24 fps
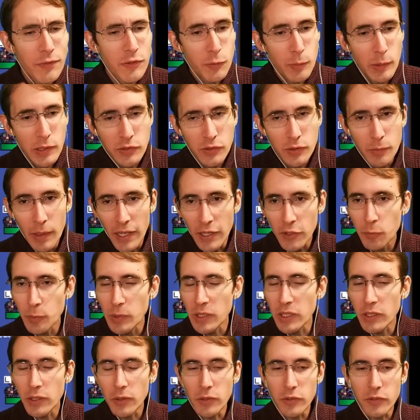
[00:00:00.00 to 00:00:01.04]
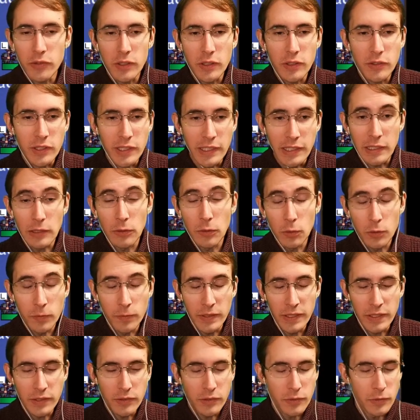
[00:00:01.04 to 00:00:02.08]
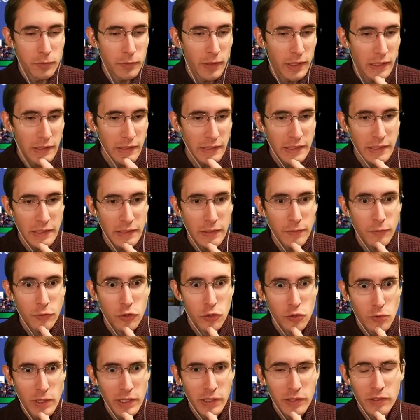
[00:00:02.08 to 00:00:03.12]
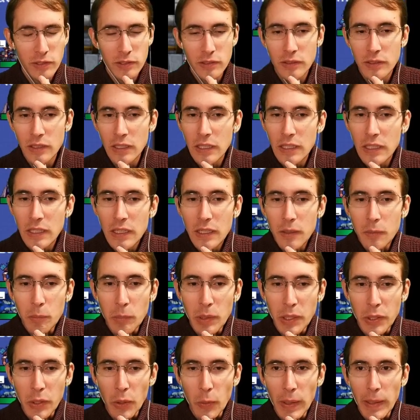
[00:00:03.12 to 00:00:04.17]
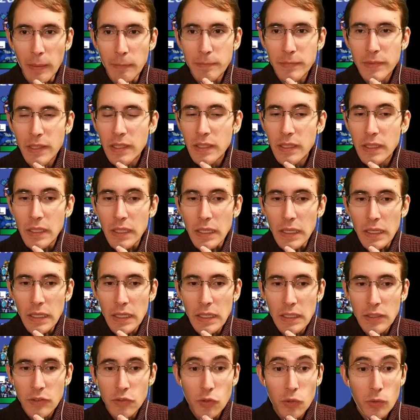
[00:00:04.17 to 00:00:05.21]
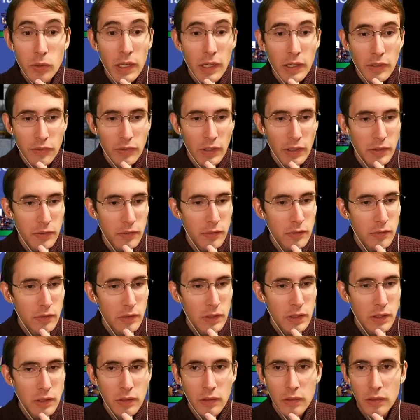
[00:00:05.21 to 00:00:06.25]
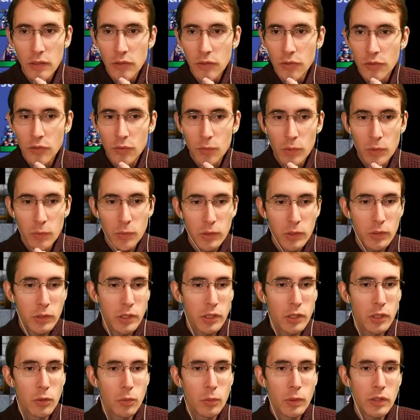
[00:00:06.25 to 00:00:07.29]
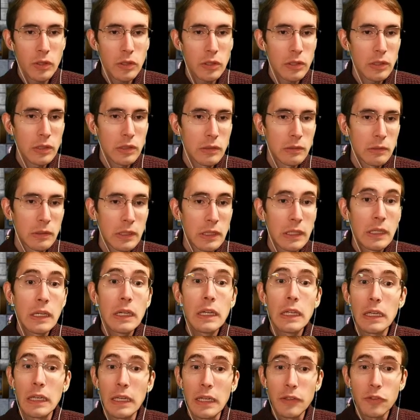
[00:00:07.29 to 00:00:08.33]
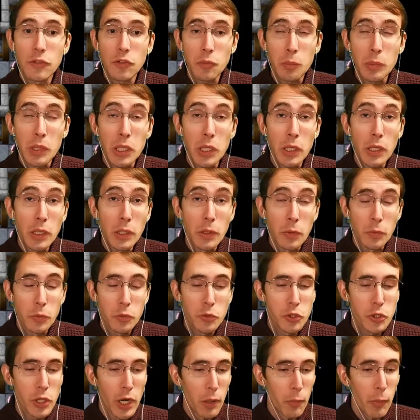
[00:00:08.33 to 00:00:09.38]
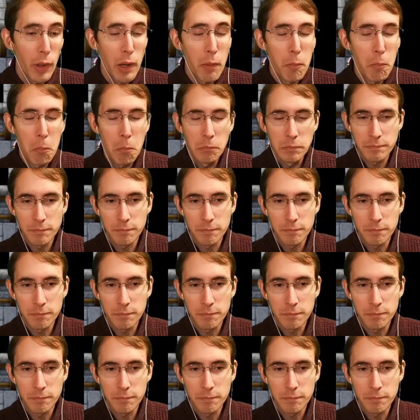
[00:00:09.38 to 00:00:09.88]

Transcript: Did have to spend some X P codices to get Ludwig to finally get enough strength, but oh well. Uh, so yes, I think this is what we're going to go with. Let's begin, shall we?